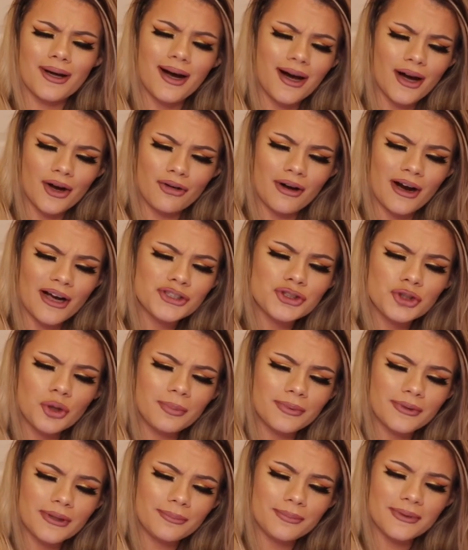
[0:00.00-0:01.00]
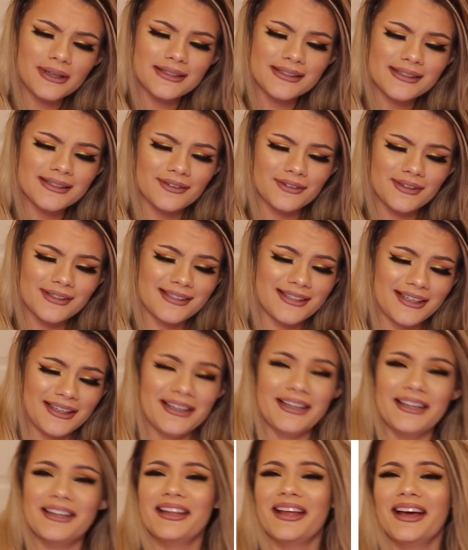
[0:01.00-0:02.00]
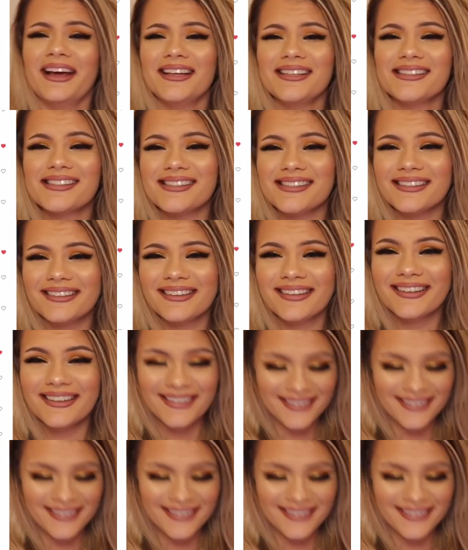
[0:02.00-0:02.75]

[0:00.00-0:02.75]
car crash, open up Insta and see this.